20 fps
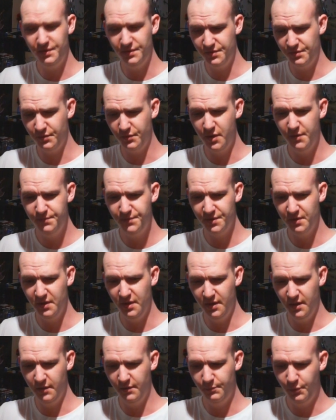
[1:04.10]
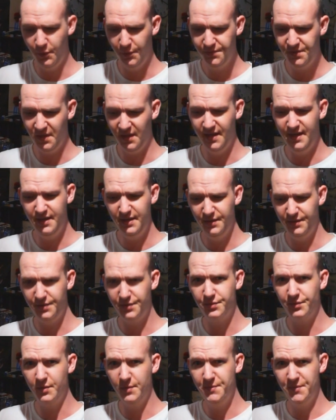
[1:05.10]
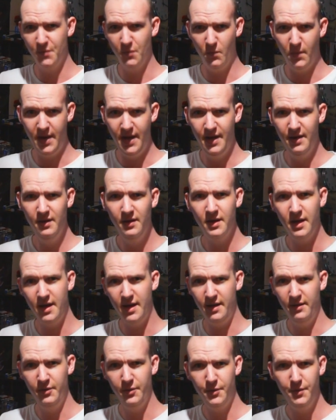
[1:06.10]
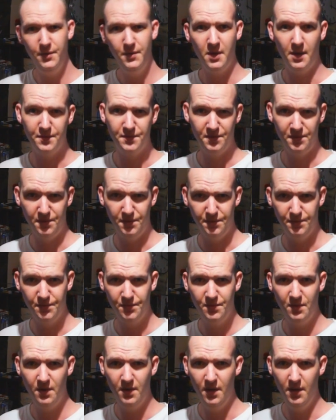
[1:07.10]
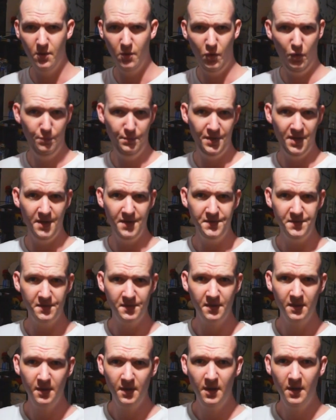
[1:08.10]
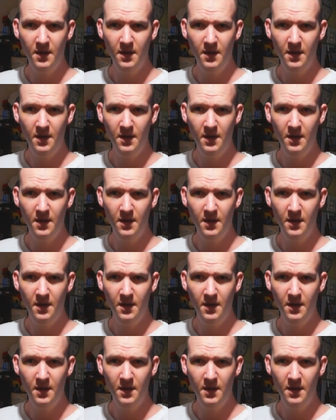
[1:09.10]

a description, uh, post a link in the description where I learn how to use uh, O B S,